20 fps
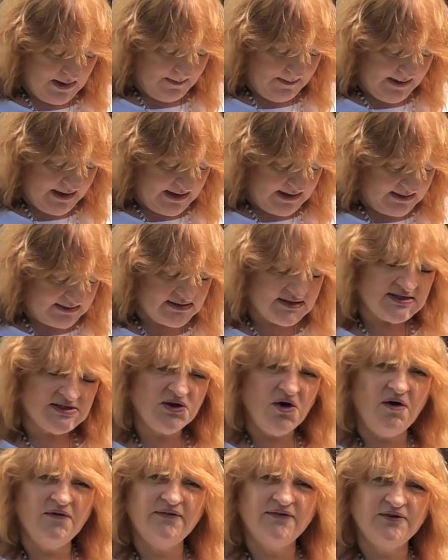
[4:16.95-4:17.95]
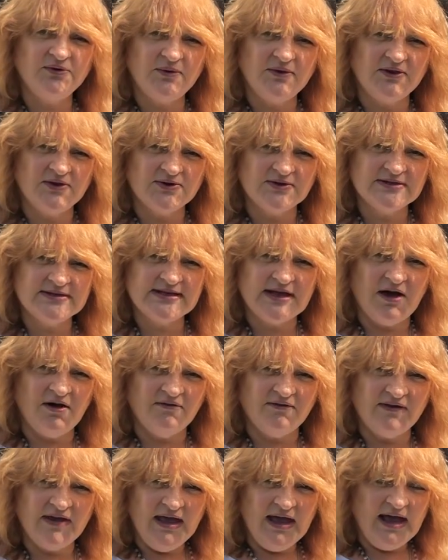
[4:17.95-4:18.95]
Be soft with yourself.
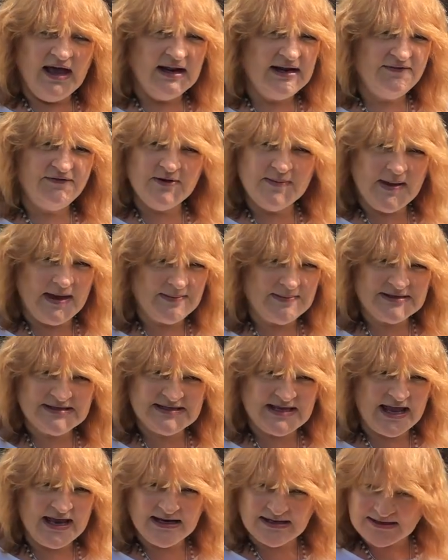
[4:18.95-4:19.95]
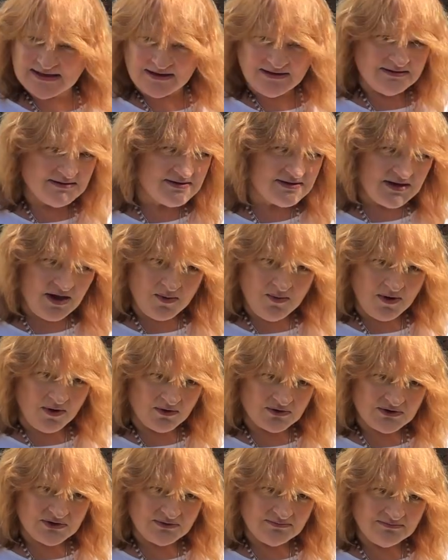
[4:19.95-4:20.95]
And if you make mistakes, so
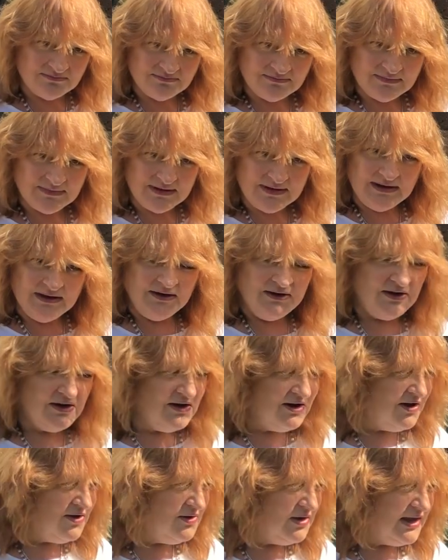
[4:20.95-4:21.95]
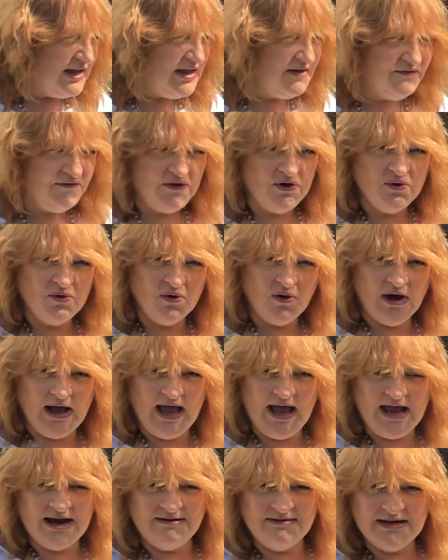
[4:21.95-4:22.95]
what? You know, if your
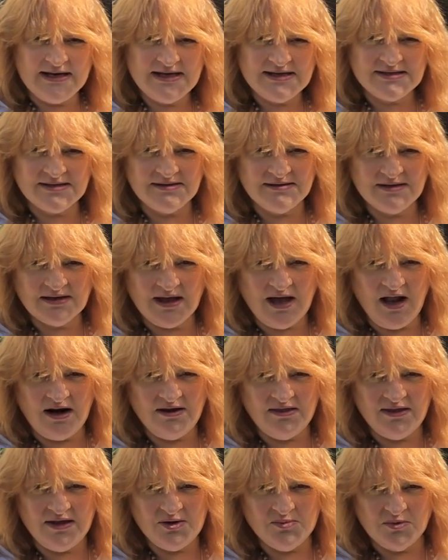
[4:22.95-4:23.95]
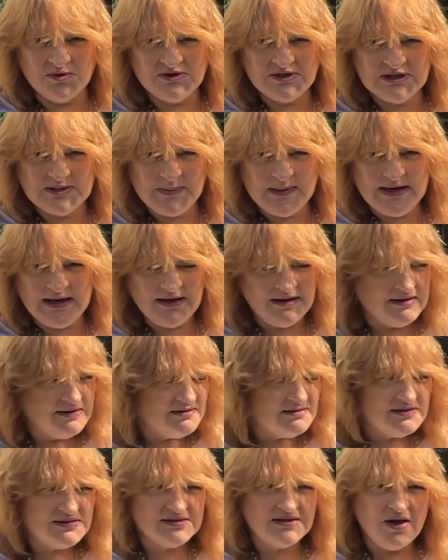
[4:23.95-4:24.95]
hair isn't the colour that you want it to be,
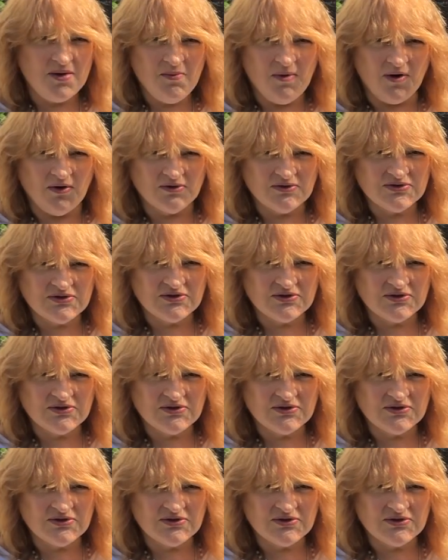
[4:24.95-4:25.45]
so what?